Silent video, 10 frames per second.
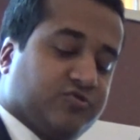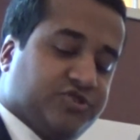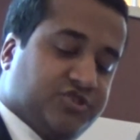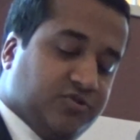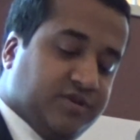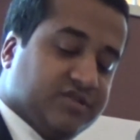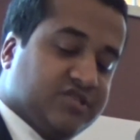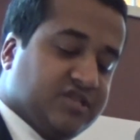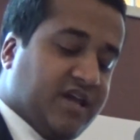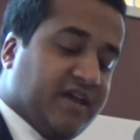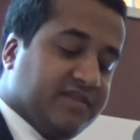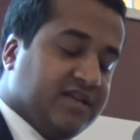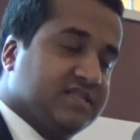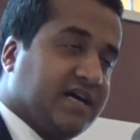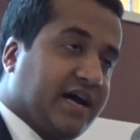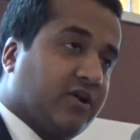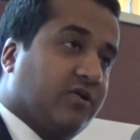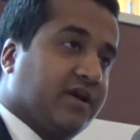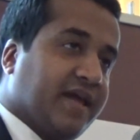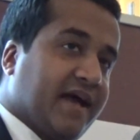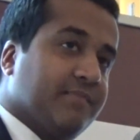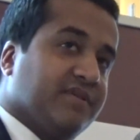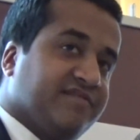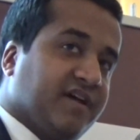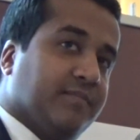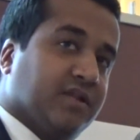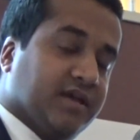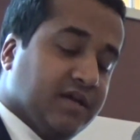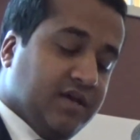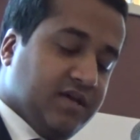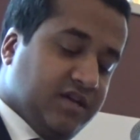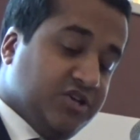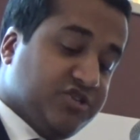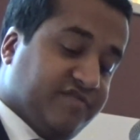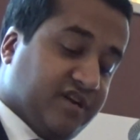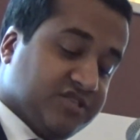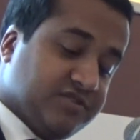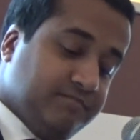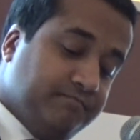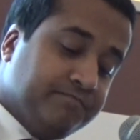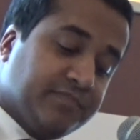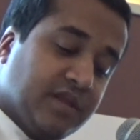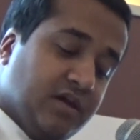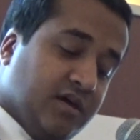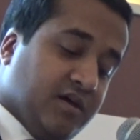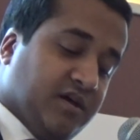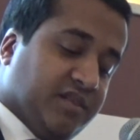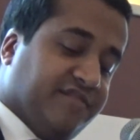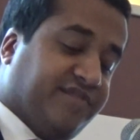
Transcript: her students and the entire Academy family, each of us. The